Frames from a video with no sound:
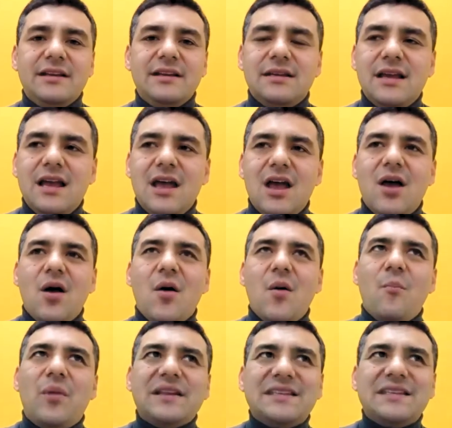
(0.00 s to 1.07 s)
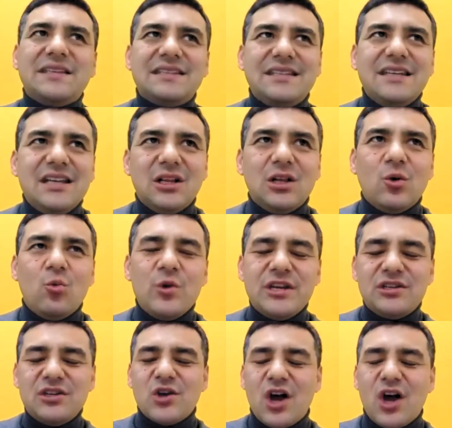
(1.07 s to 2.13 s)
event, but still
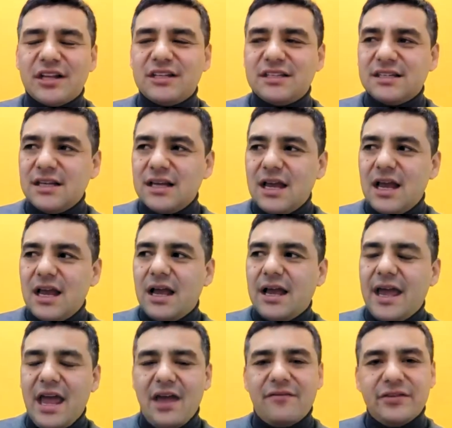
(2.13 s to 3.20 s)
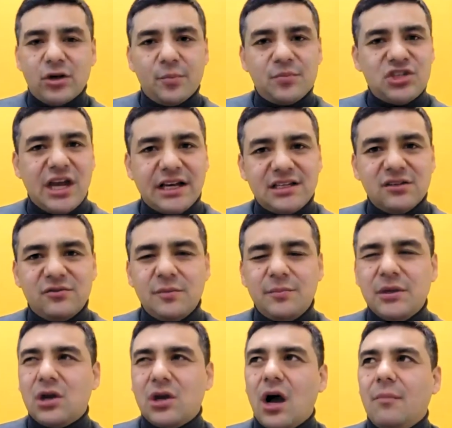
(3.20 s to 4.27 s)
we do not have an objective to
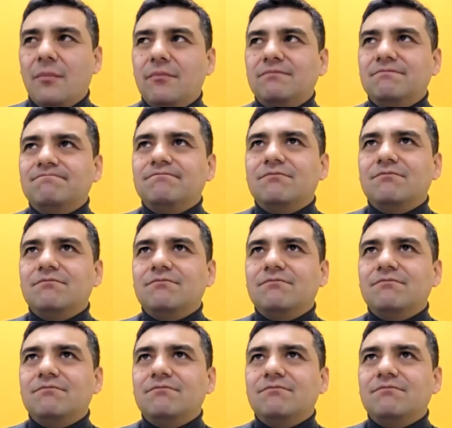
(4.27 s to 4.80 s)
become